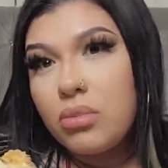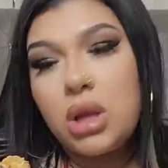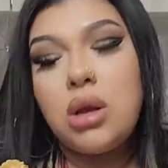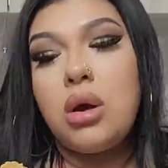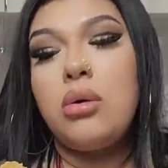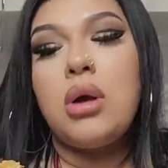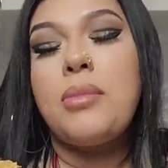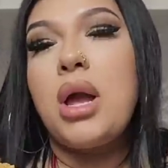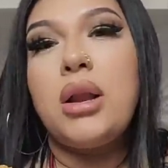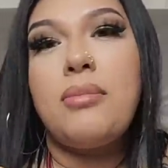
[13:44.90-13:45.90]
You know,
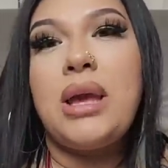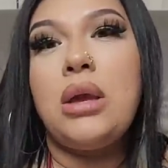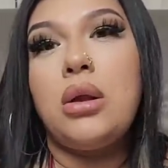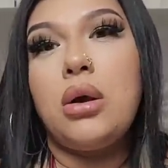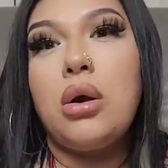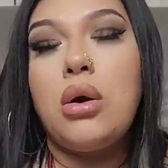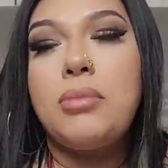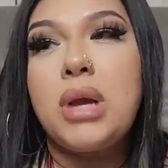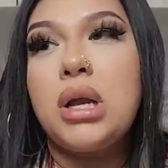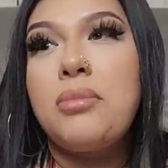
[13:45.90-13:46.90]
I'm not going to beg you to go.
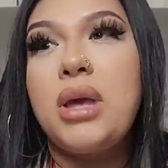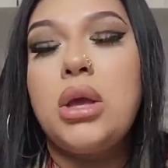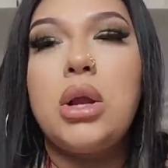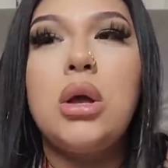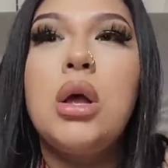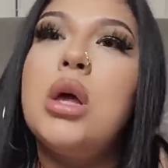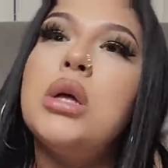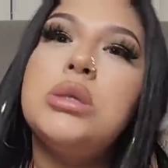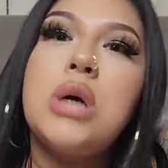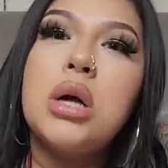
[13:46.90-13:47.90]
I'm not going to beg you to
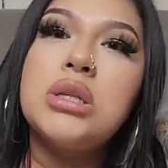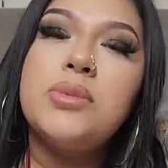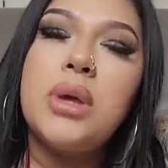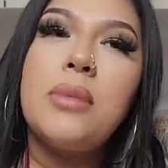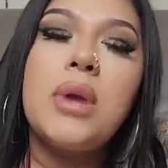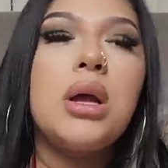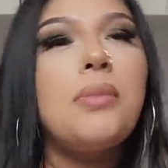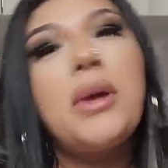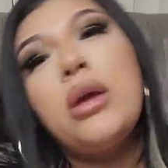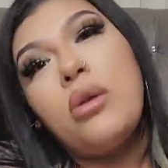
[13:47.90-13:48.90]
talk to me. I'm not going
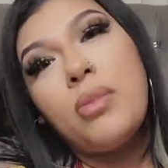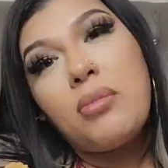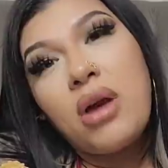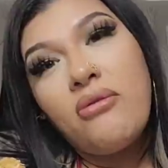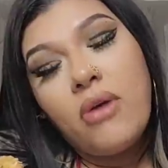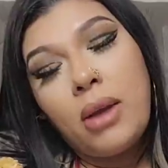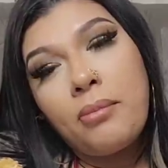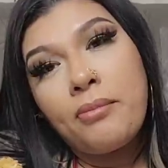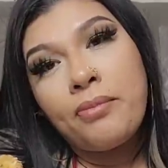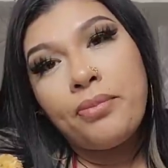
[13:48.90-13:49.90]
to beg you to be my friend.
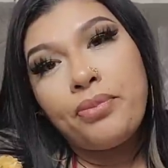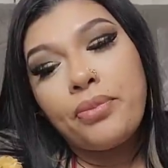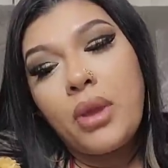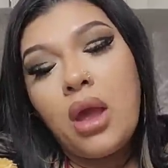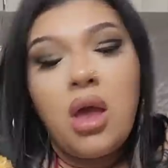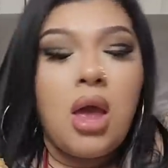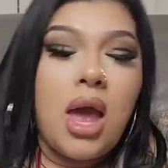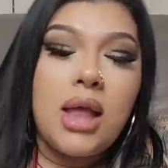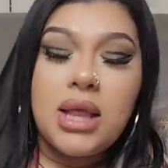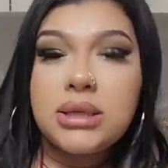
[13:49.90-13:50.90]

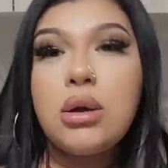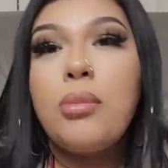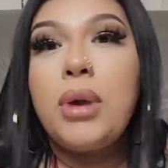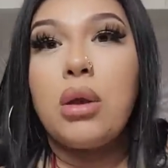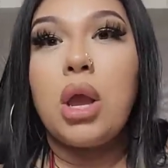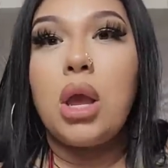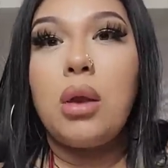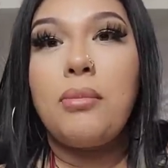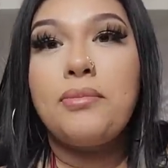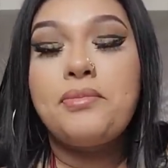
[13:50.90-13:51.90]
And that's on
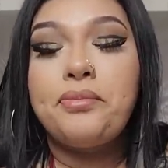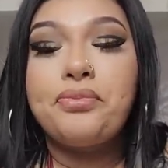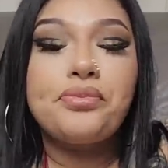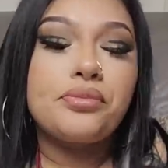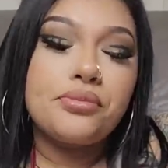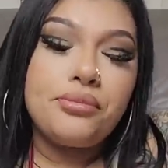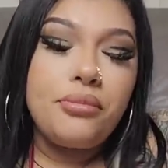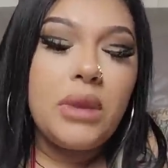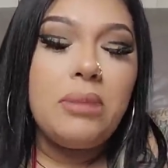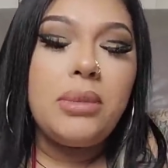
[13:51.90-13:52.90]
period.
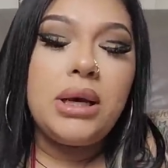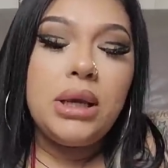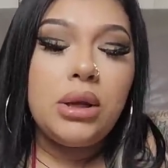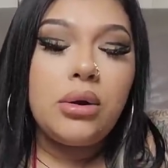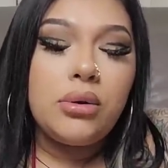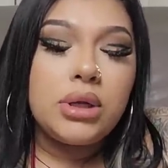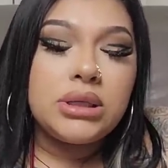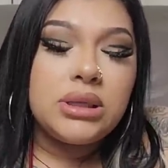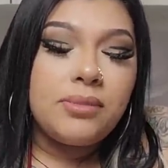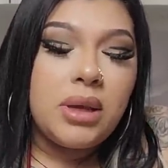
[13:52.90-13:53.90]
But, you know,
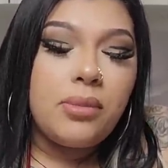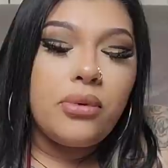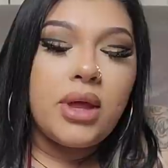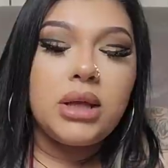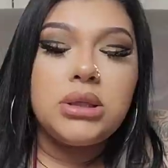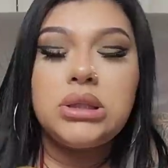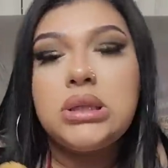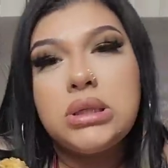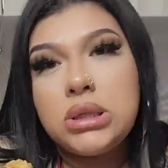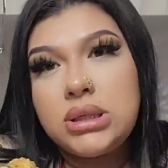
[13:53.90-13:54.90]
there's some people that
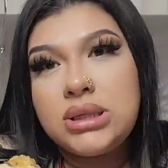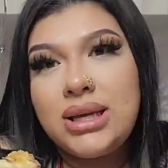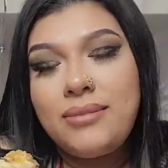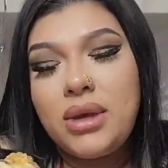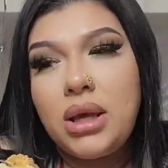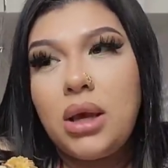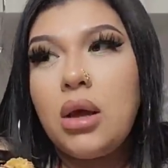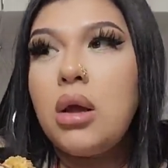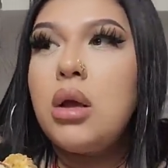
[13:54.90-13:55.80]
just see me